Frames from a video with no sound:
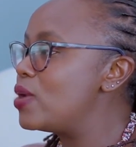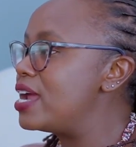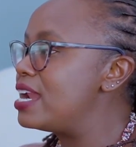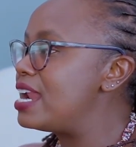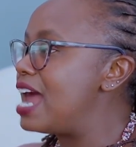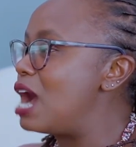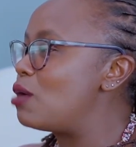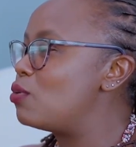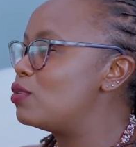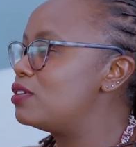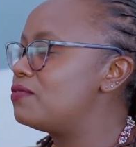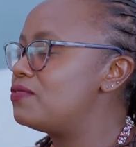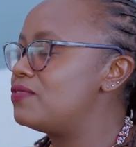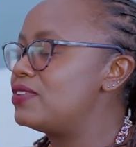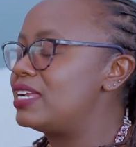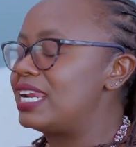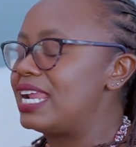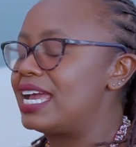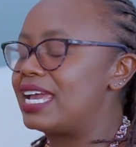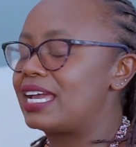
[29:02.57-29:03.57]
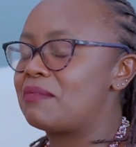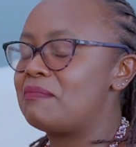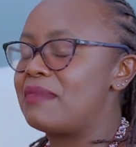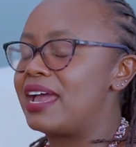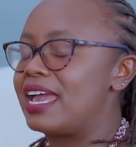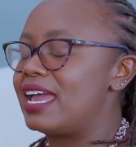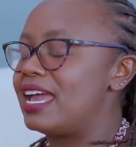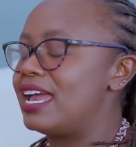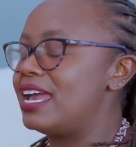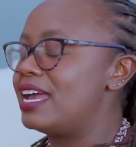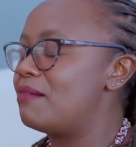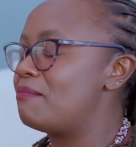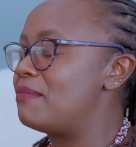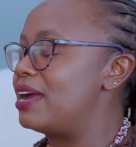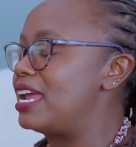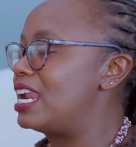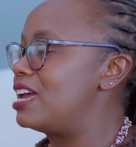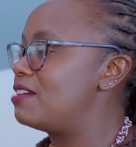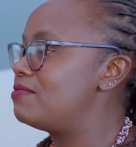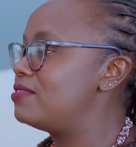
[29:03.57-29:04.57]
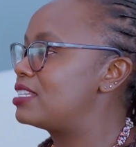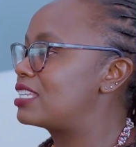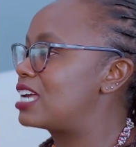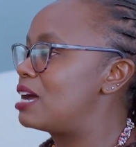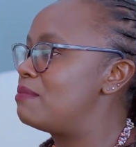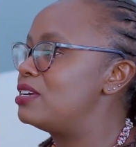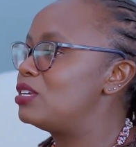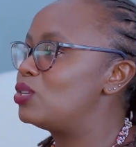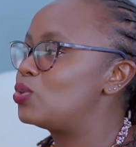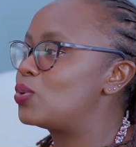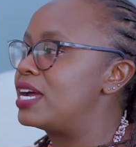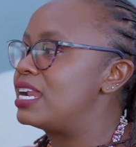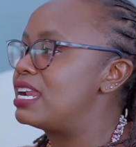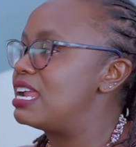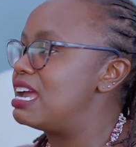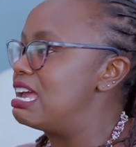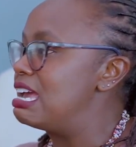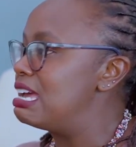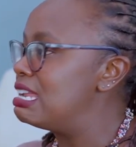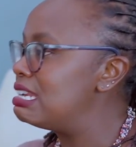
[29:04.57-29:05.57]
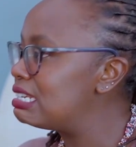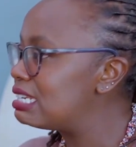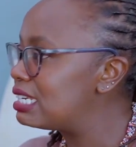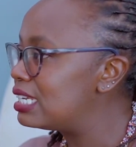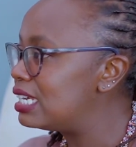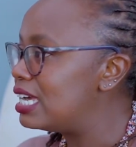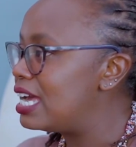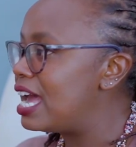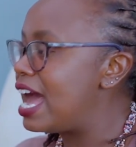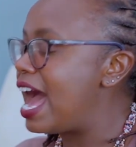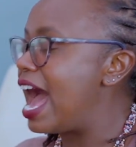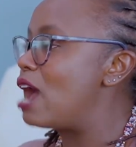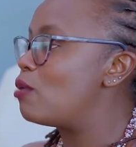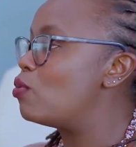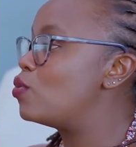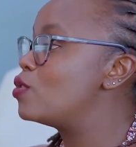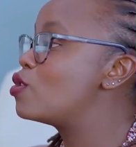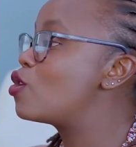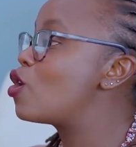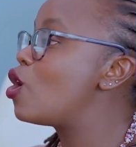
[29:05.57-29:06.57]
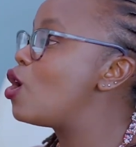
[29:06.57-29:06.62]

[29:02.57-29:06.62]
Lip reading: when I would feel like my life is coming to an end, I would